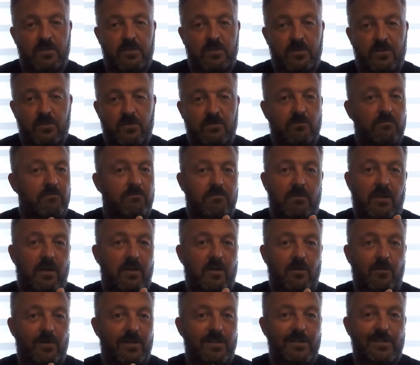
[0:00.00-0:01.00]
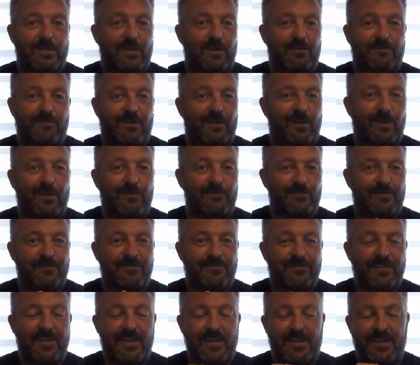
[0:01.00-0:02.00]
to, like a windsurfer, load the
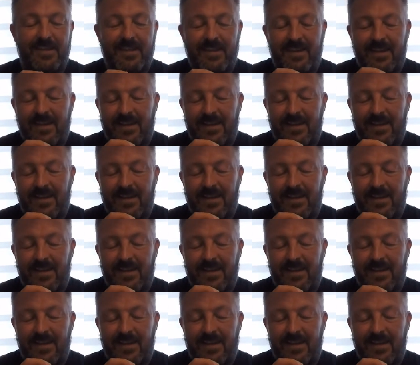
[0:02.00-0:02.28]
fin.